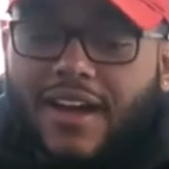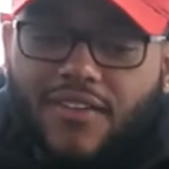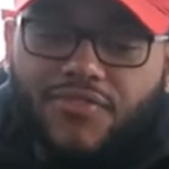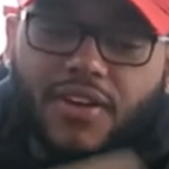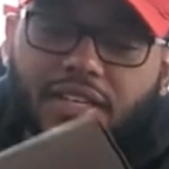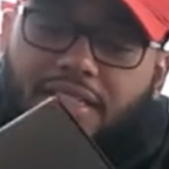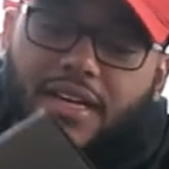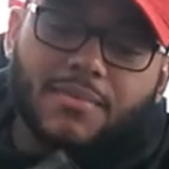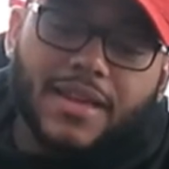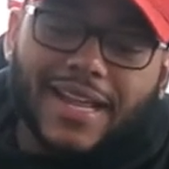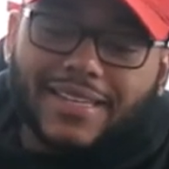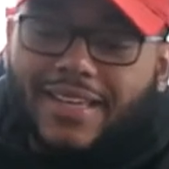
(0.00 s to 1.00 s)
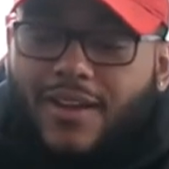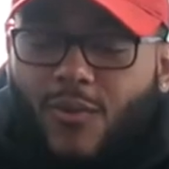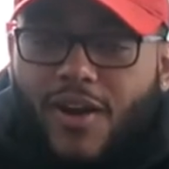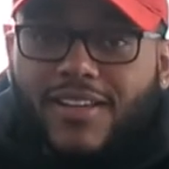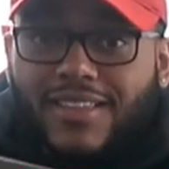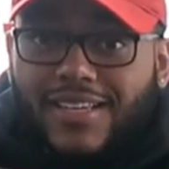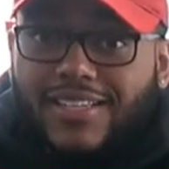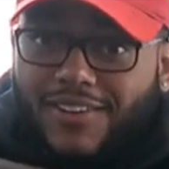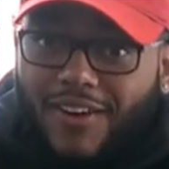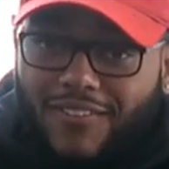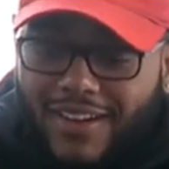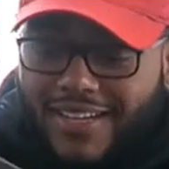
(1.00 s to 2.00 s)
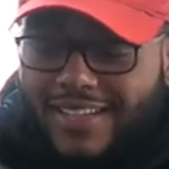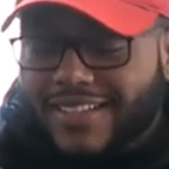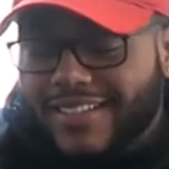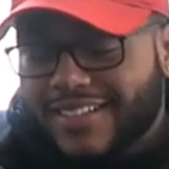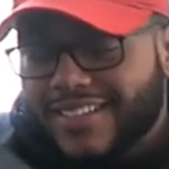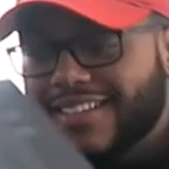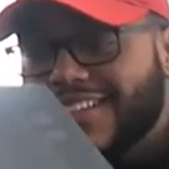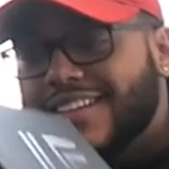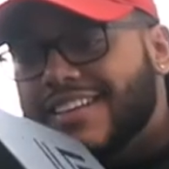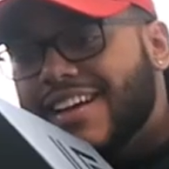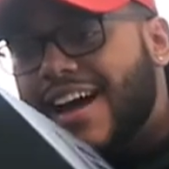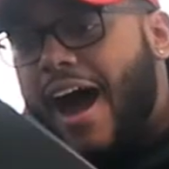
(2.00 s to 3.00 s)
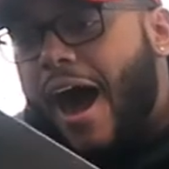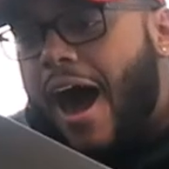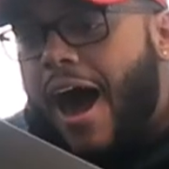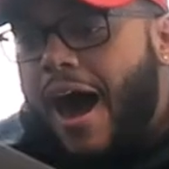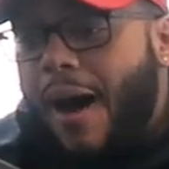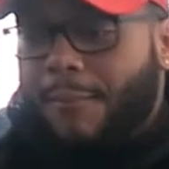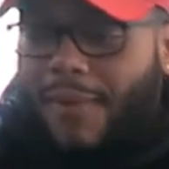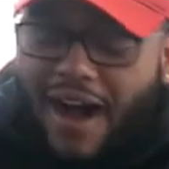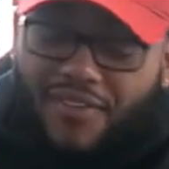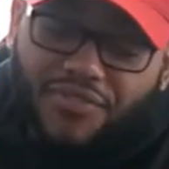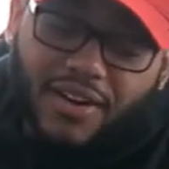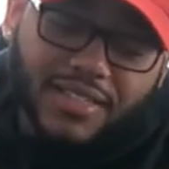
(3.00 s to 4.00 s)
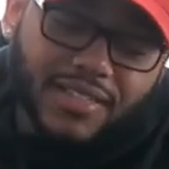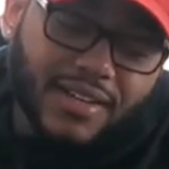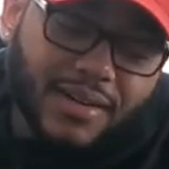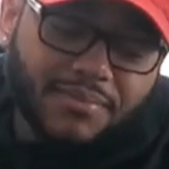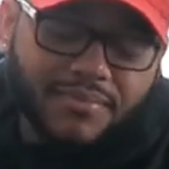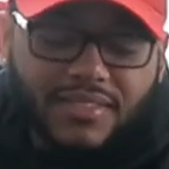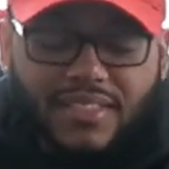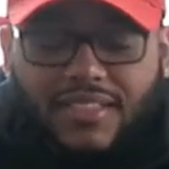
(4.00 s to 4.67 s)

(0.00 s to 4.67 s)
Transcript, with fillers: Now, I fucked up, man. I did wear these already. Um, I fucked up.